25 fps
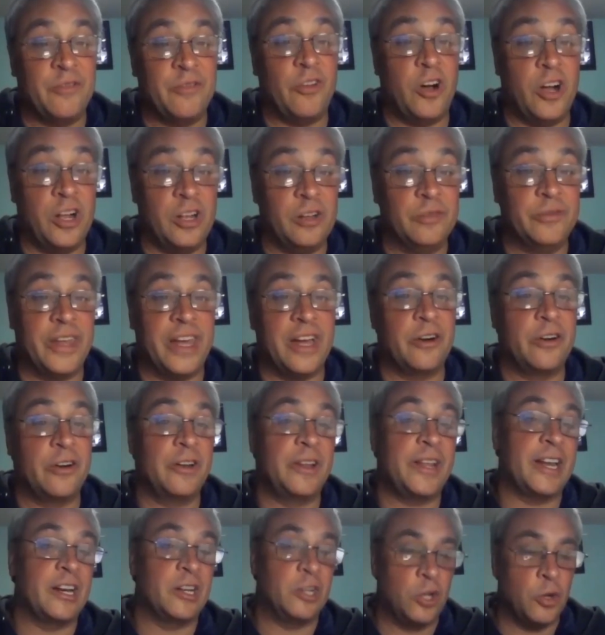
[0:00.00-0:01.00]
have all of that, or
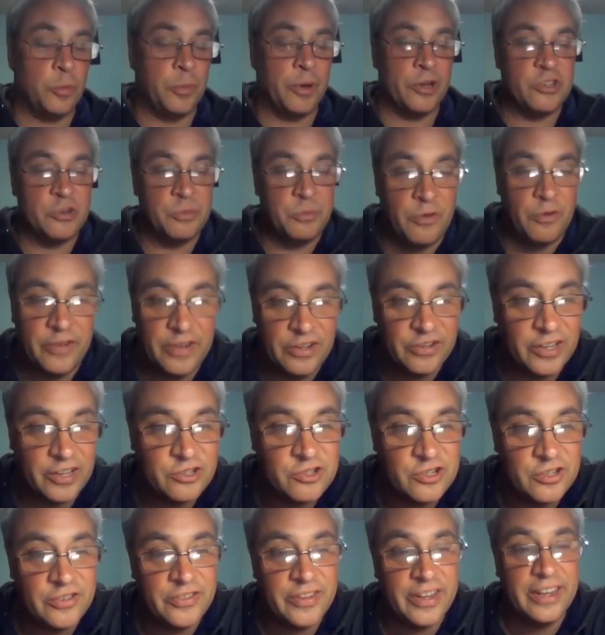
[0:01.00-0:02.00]
a lot of low budget movies, I
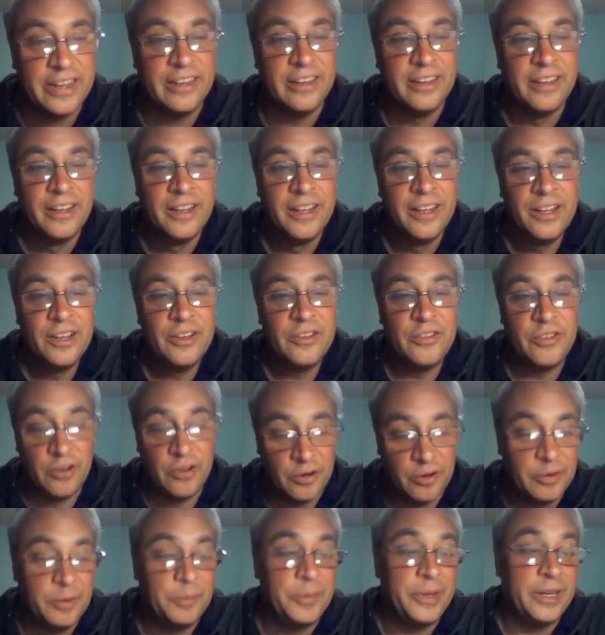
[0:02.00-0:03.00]
should say.
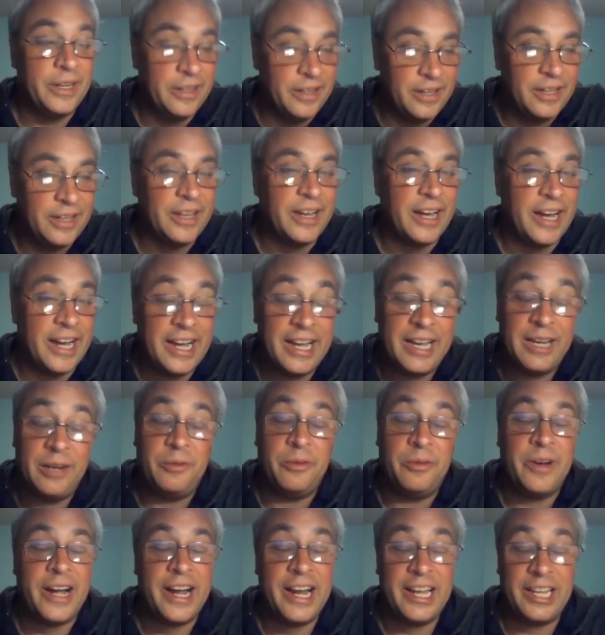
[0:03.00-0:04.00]
So I mean,
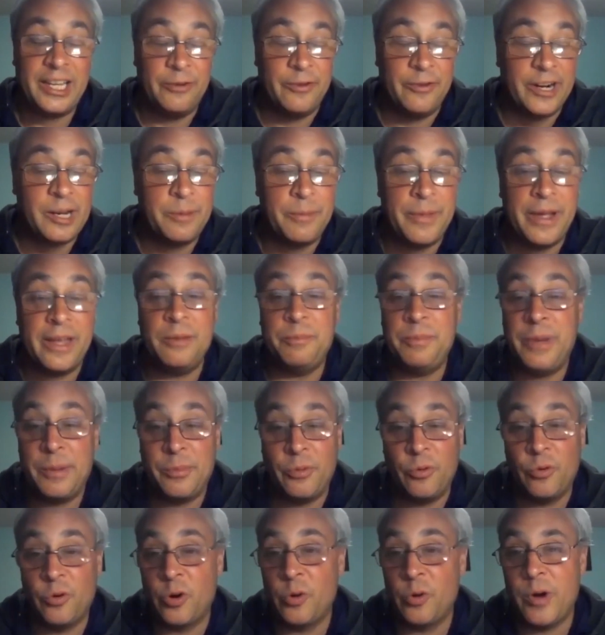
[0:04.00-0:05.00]
I highly recommend
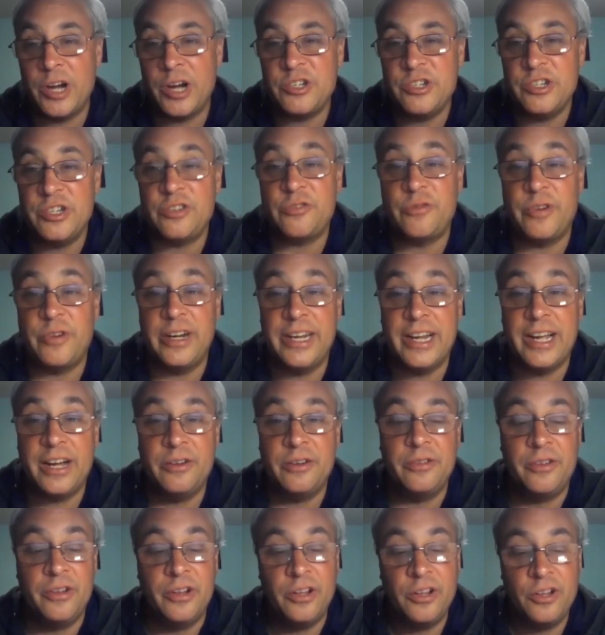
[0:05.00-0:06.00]
people who are watching this right
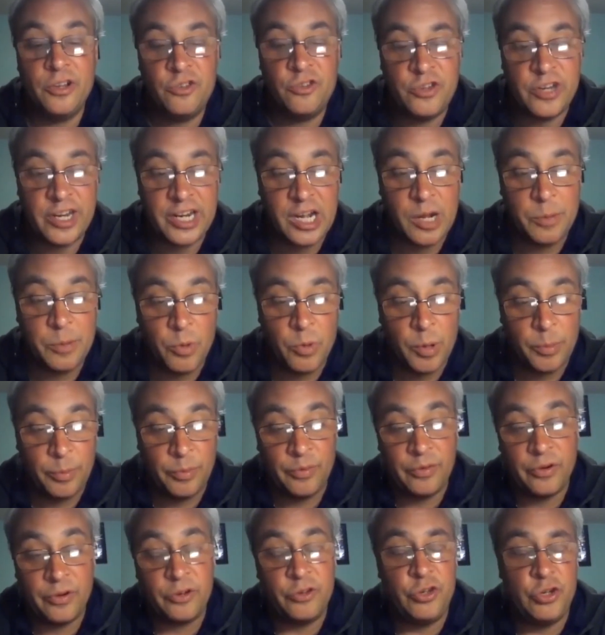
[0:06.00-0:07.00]
now check out more.
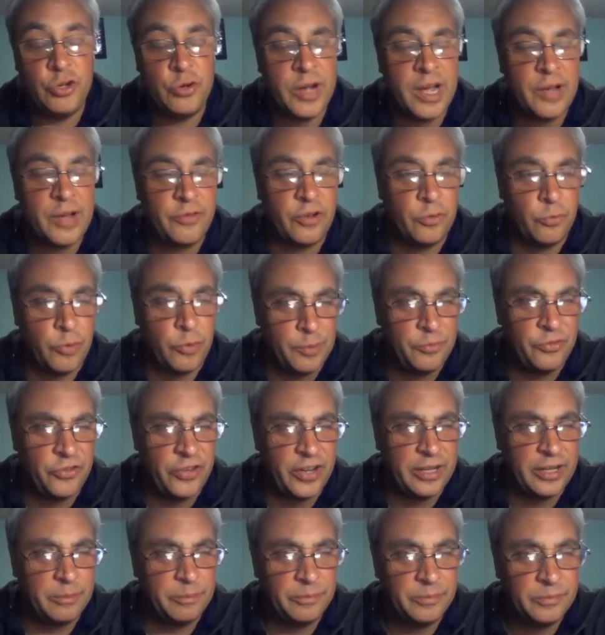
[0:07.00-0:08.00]
Do you have a
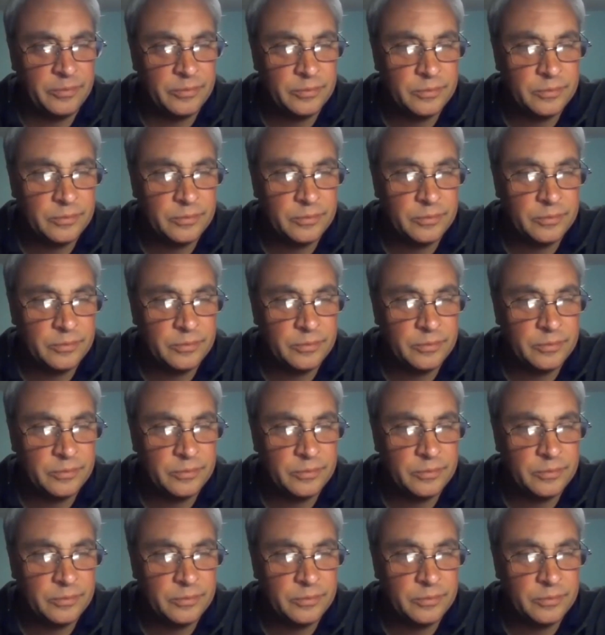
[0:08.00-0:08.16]
website?